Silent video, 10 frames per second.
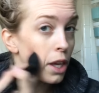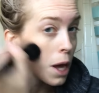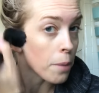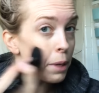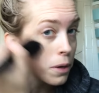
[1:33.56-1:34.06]

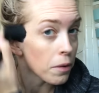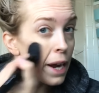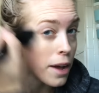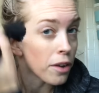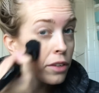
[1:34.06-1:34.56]
coming
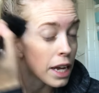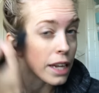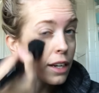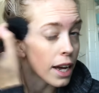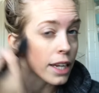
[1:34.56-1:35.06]
around
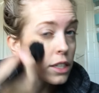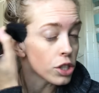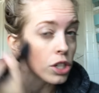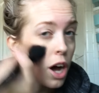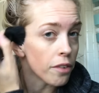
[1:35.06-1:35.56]
and kind of
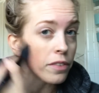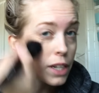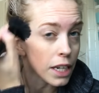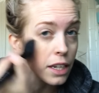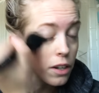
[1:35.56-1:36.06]

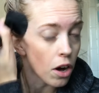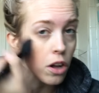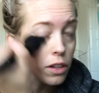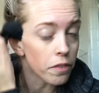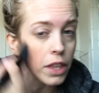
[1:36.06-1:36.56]
softening
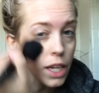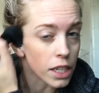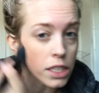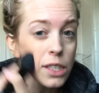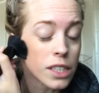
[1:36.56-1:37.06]
all of
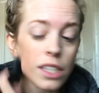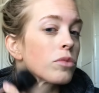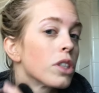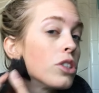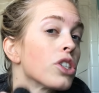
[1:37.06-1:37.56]
this.
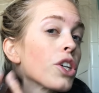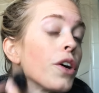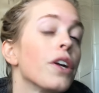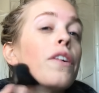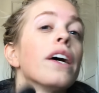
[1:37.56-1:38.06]
Just
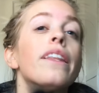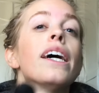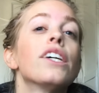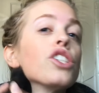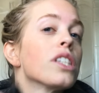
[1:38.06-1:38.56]
going around the
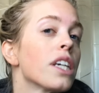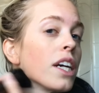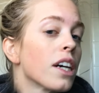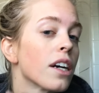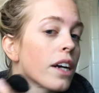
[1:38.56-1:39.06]
edges
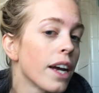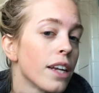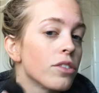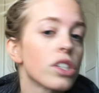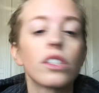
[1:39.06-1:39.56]
here,
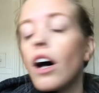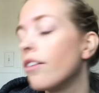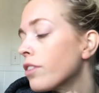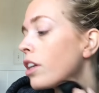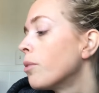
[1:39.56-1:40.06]
kind of just
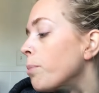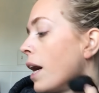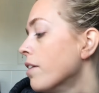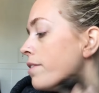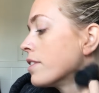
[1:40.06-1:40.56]
soft little
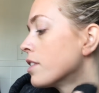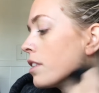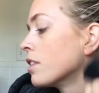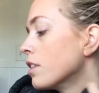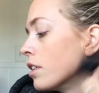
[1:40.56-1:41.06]
buffs.